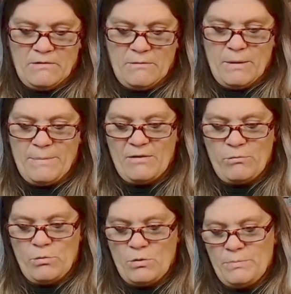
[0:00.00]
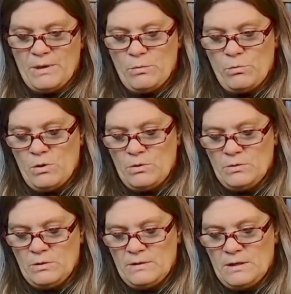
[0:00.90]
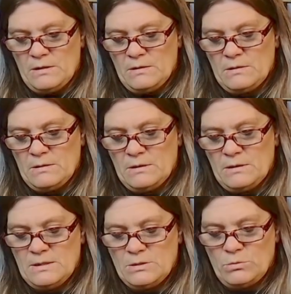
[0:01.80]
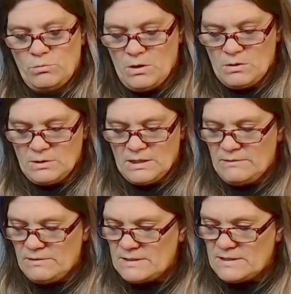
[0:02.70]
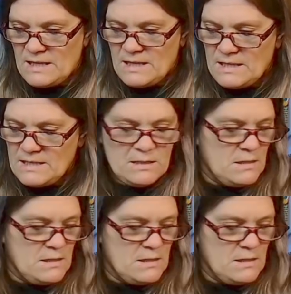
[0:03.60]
maybe have one big one and then a little one either side.